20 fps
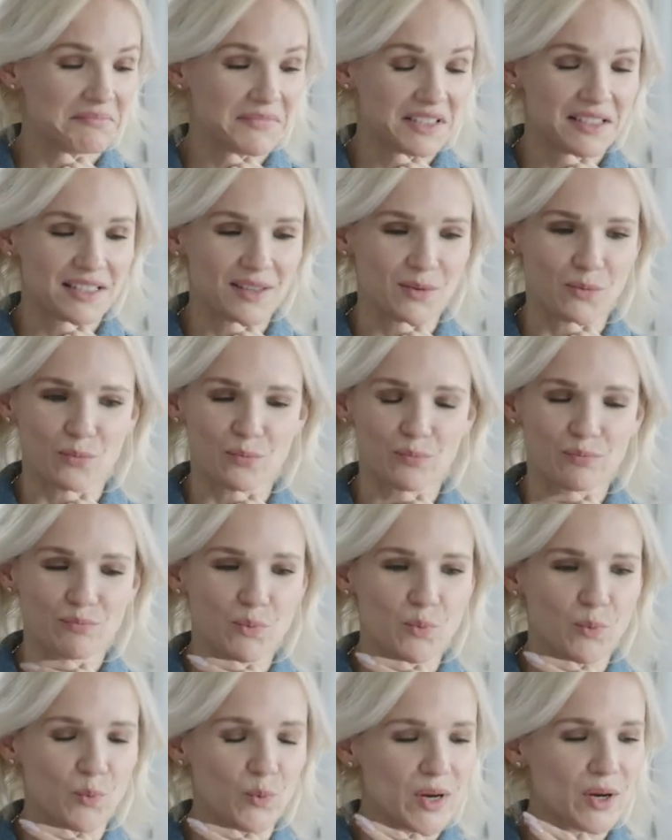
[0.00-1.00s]
it's a
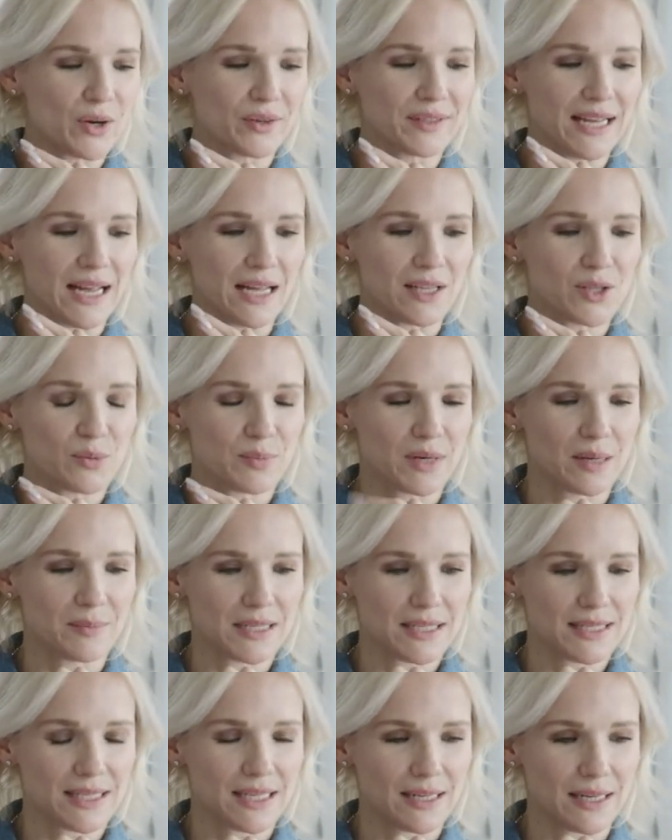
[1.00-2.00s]
weird answer, but I'm
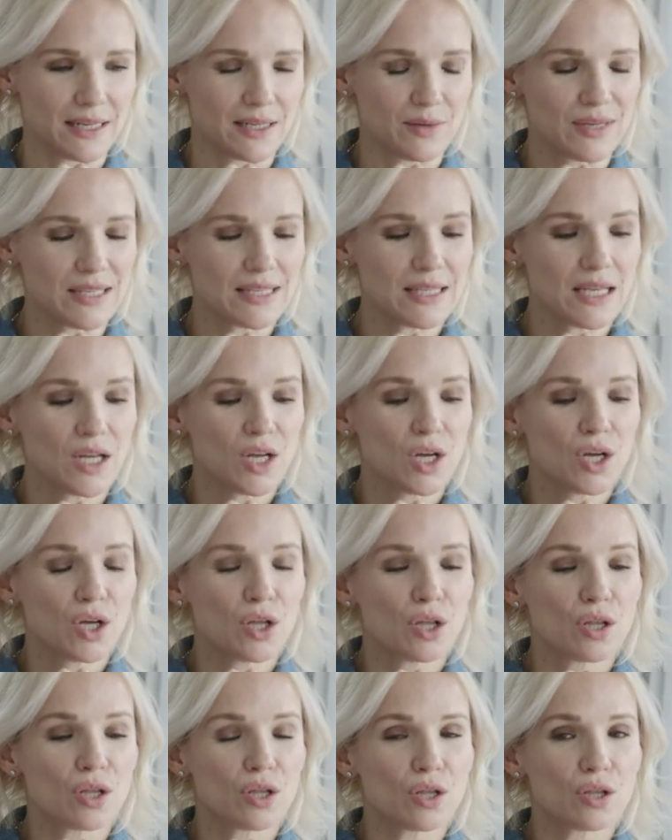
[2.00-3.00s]
going to say it anyways.
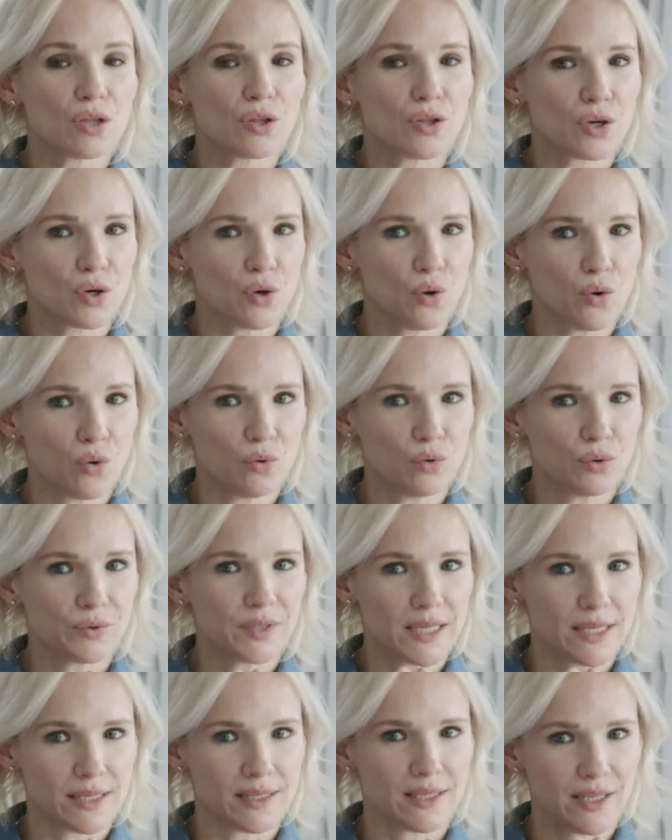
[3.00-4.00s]
The cold
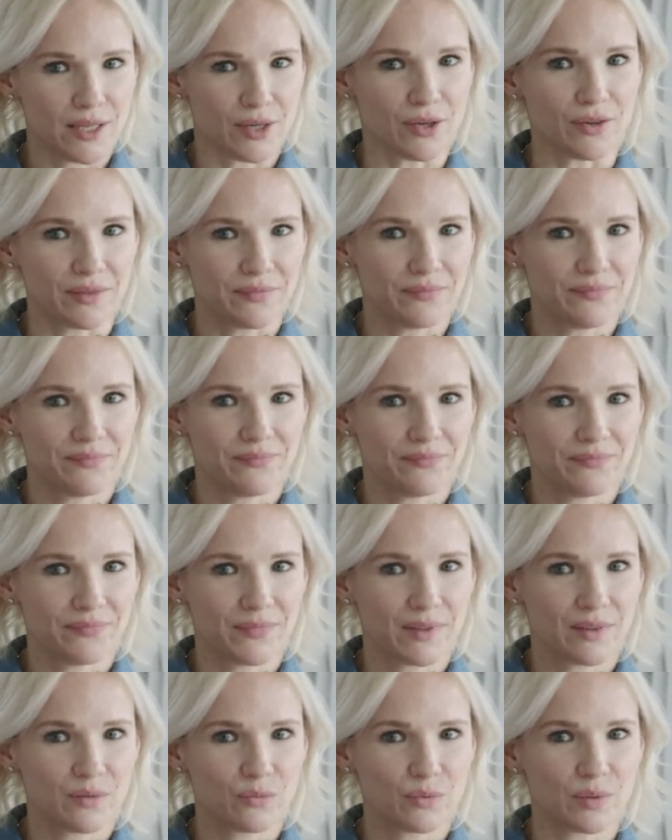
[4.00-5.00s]
is here
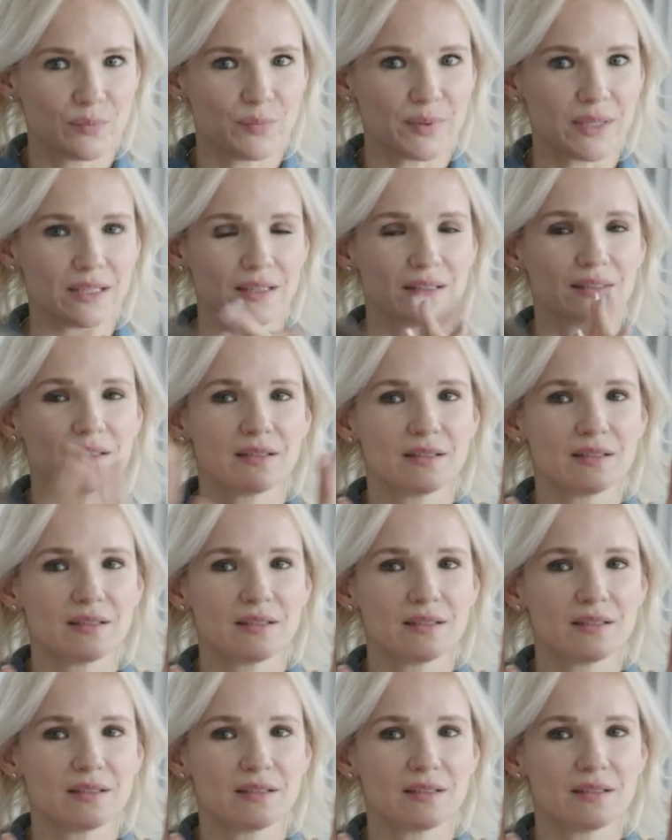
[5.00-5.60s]
would be